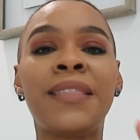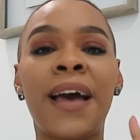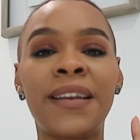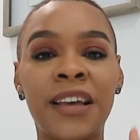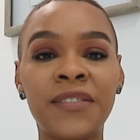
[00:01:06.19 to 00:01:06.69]

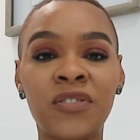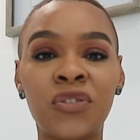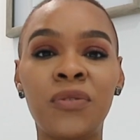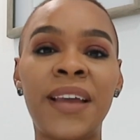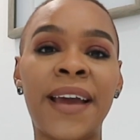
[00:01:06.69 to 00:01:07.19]
That does
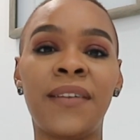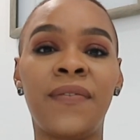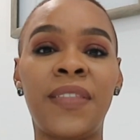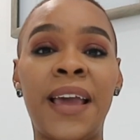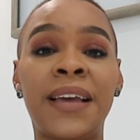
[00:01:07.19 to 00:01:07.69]
two
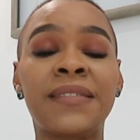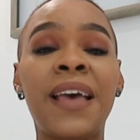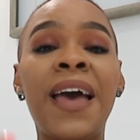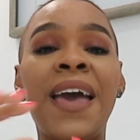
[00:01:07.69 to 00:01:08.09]
negative things.